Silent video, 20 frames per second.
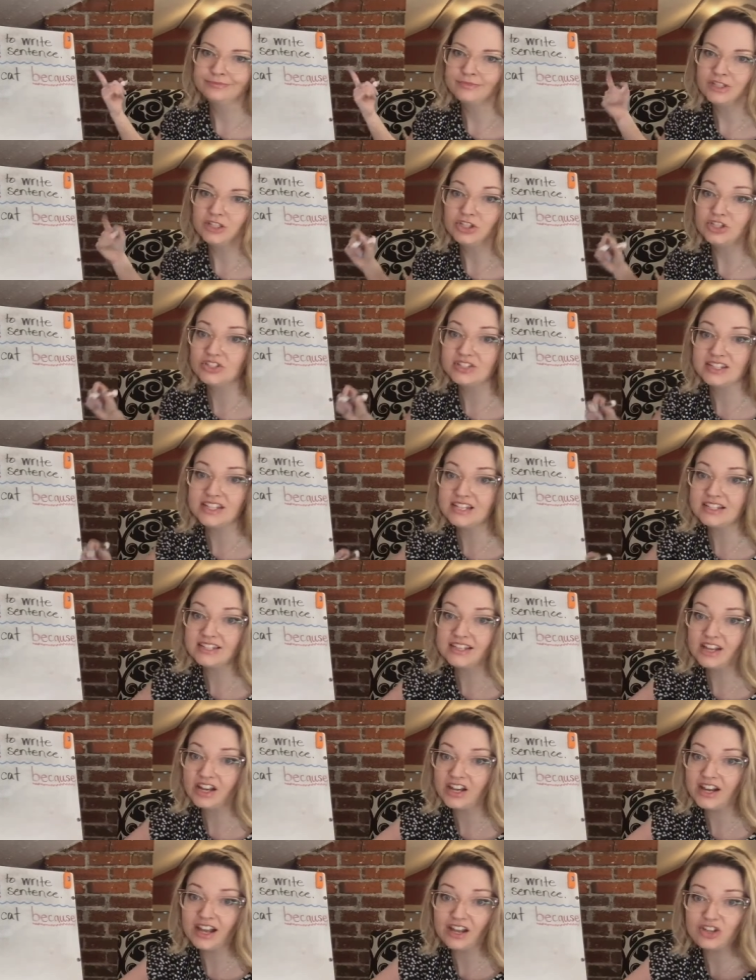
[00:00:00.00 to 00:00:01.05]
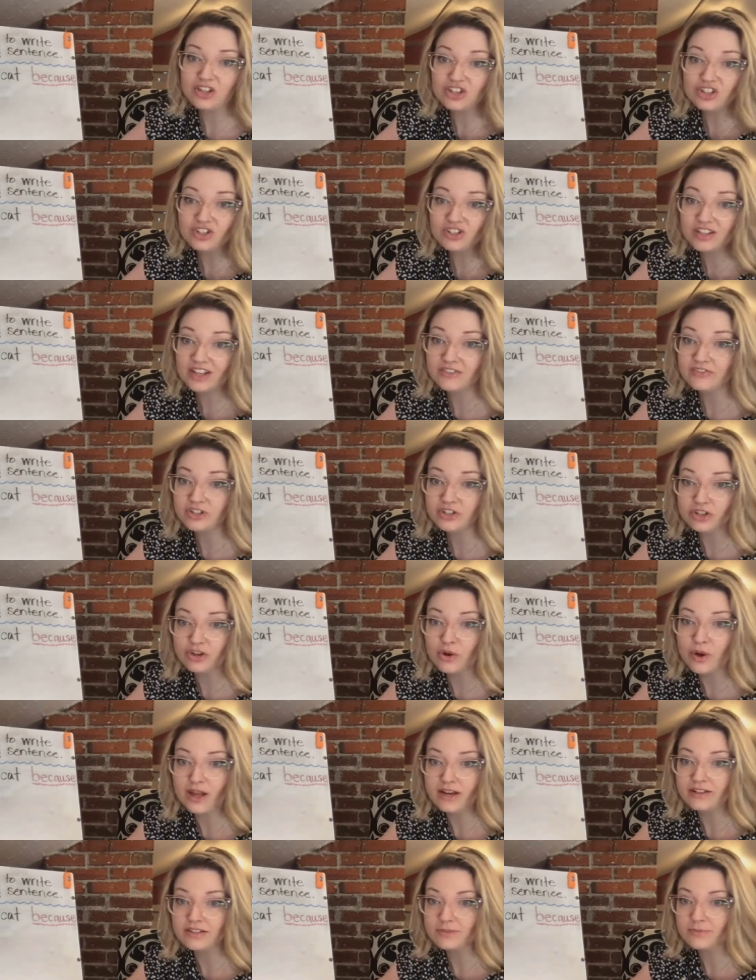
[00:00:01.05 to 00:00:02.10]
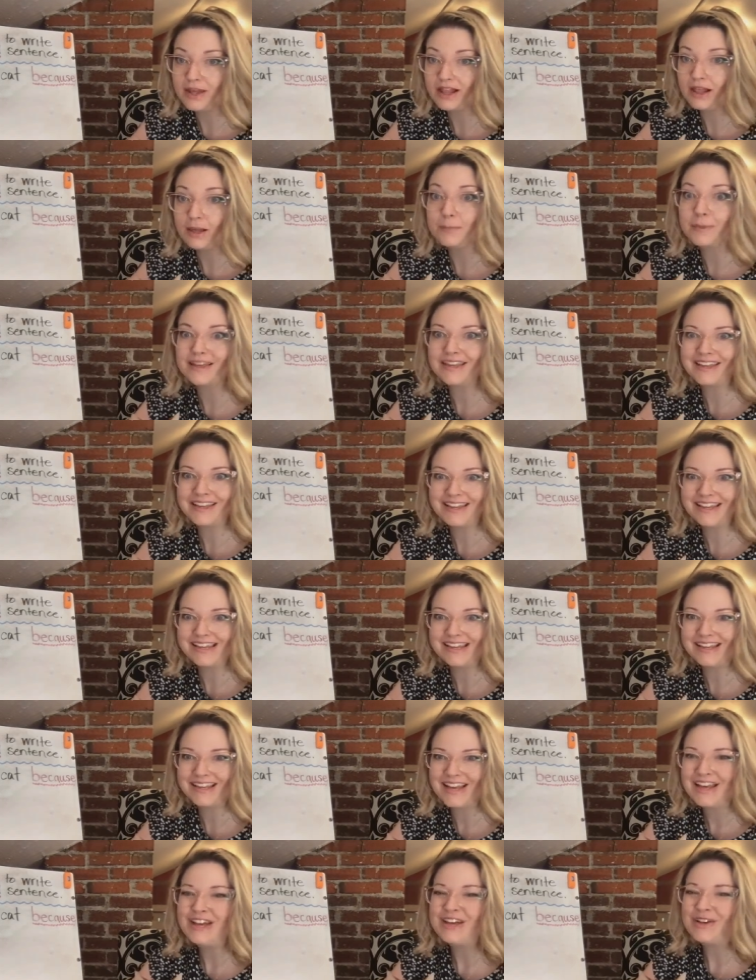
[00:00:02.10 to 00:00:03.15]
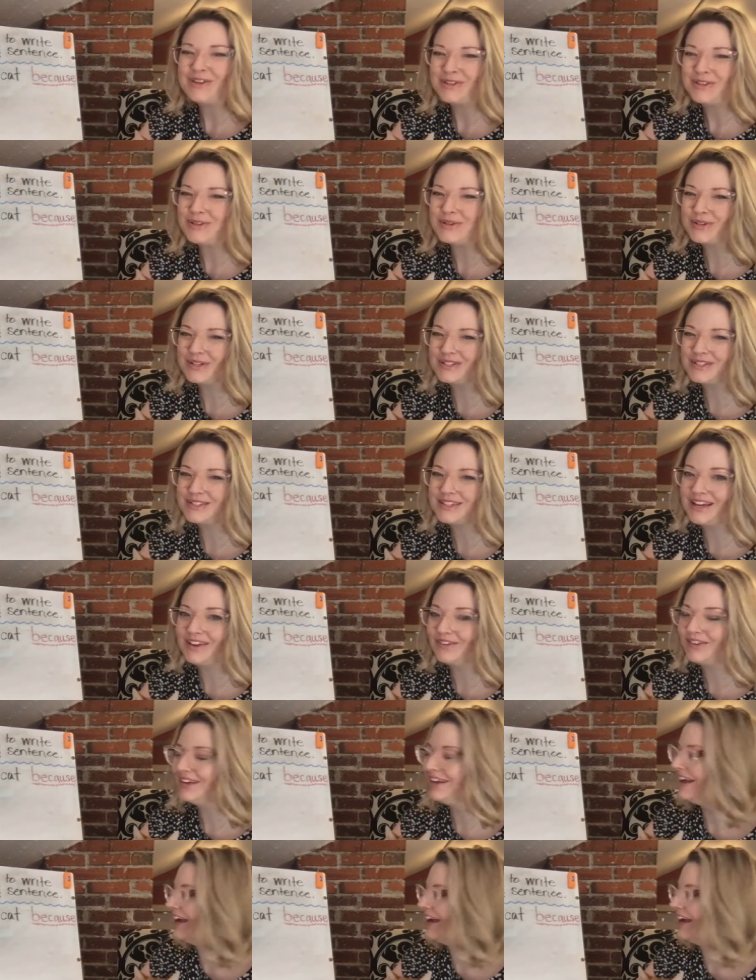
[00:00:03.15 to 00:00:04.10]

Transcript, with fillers: You just can't sound it out. You just have to know how to spell it. But he, you can sound it